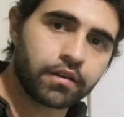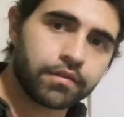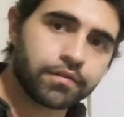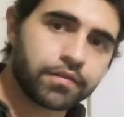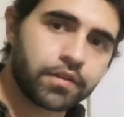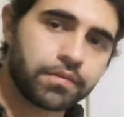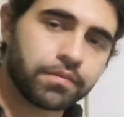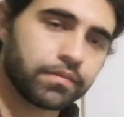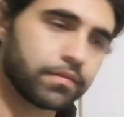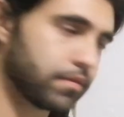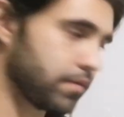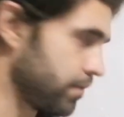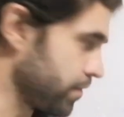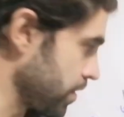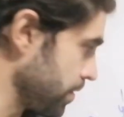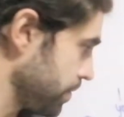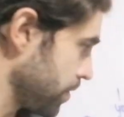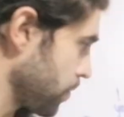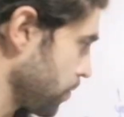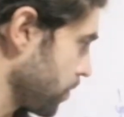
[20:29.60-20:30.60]
from
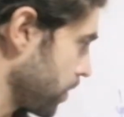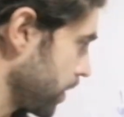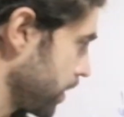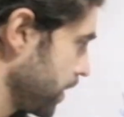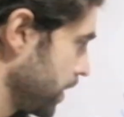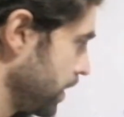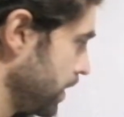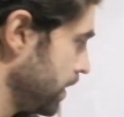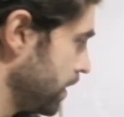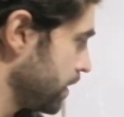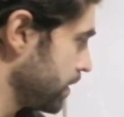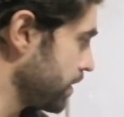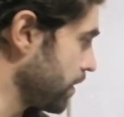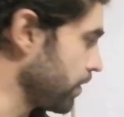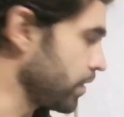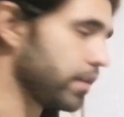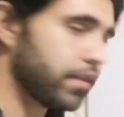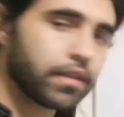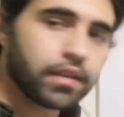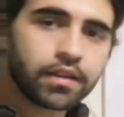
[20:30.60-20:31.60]
the word. The
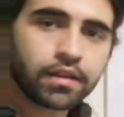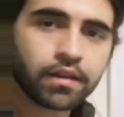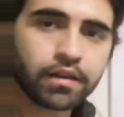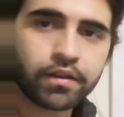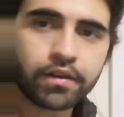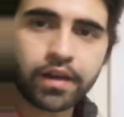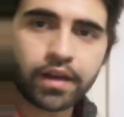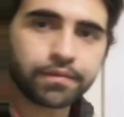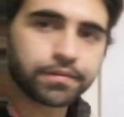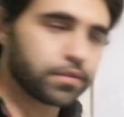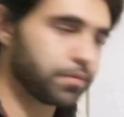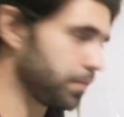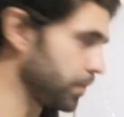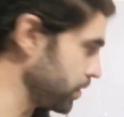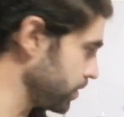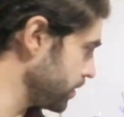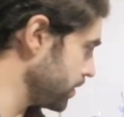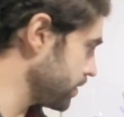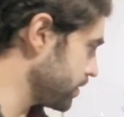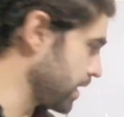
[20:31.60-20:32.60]
only thing that you have to
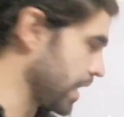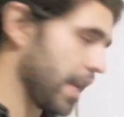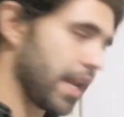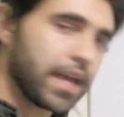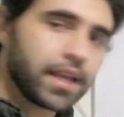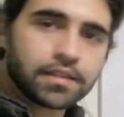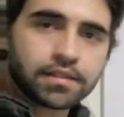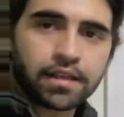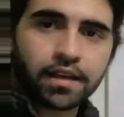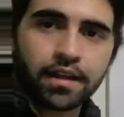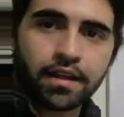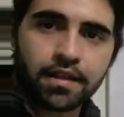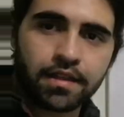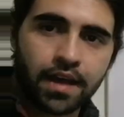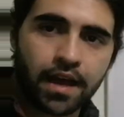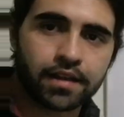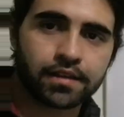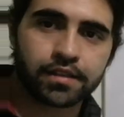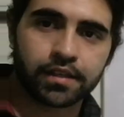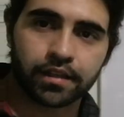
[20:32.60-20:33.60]
put is an S, and
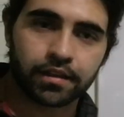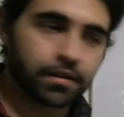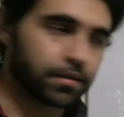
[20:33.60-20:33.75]
that's it.